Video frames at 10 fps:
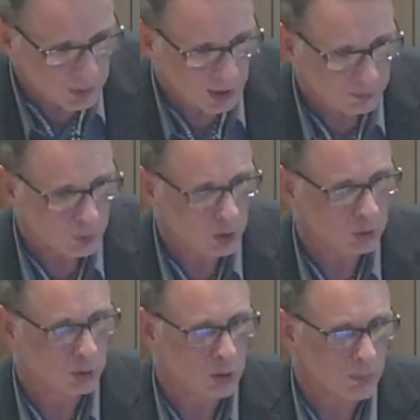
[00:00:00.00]
have worked
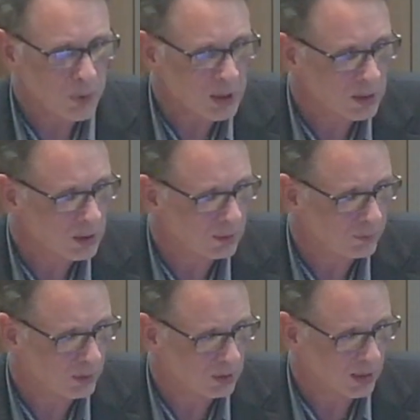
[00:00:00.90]
on a completely
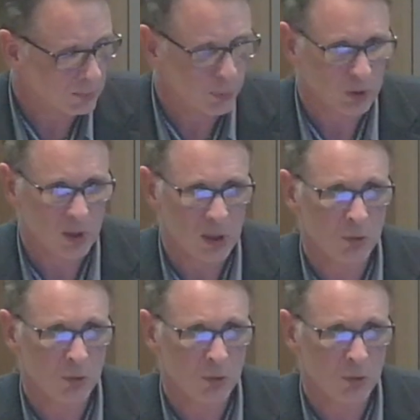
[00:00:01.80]
different hypothesis,